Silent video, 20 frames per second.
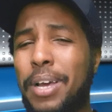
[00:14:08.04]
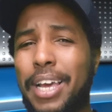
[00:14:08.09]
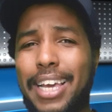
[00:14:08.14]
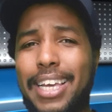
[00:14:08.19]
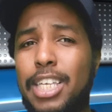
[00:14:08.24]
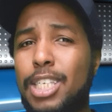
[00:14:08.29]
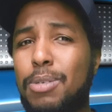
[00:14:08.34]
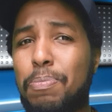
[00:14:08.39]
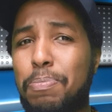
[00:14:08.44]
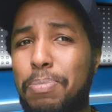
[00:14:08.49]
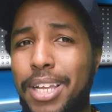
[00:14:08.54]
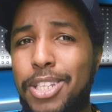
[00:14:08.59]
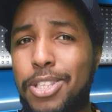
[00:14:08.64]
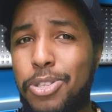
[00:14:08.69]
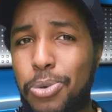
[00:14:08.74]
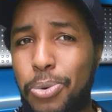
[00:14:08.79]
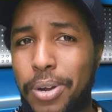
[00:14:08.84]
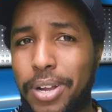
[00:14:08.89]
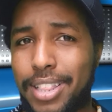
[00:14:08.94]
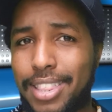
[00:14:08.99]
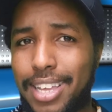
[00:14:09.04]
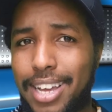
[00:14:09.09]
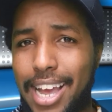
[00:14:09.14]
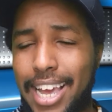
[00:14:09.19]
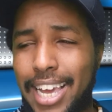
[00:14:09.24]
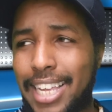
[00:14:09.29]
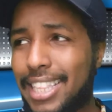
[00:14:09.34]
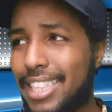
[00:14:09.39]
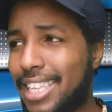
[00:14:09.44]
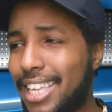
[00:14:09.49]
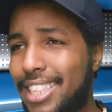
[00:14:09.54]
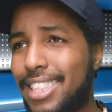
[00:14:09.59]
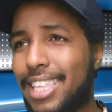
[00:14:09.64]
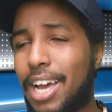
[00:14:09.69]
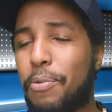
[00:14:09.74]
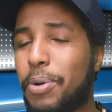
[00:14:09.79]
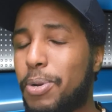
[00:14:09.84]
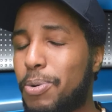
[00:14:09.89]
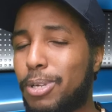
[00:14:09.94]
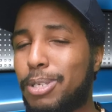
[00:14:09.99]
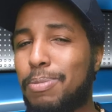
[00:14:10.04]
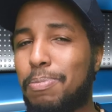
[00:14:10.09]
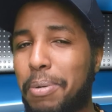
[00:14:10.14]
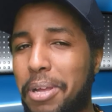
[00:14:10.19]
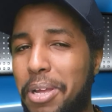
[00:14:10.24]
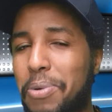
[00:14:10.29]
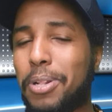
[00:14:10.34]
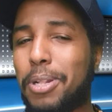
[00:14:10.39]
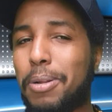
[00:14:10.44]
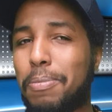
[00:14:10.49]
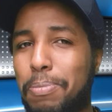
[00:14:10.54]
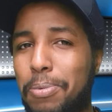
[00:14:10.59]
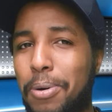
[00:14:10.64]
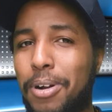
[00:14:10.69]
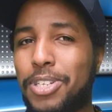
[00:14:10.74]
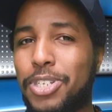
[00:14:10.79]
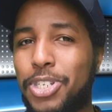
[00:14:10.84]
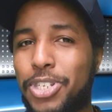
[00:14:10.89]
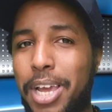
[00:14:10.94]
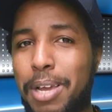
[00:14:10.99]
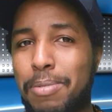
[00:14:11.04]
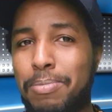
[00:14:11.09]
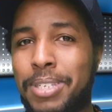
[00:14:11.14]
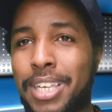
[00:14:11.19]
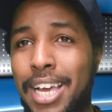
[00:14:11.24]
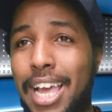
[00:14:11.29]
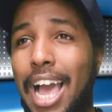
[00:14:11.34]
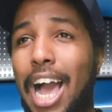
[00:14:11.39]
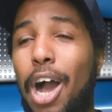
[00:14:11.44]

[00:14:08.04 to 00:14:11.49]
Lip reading: he's been doing that. He did that when he was playing with LeBron James.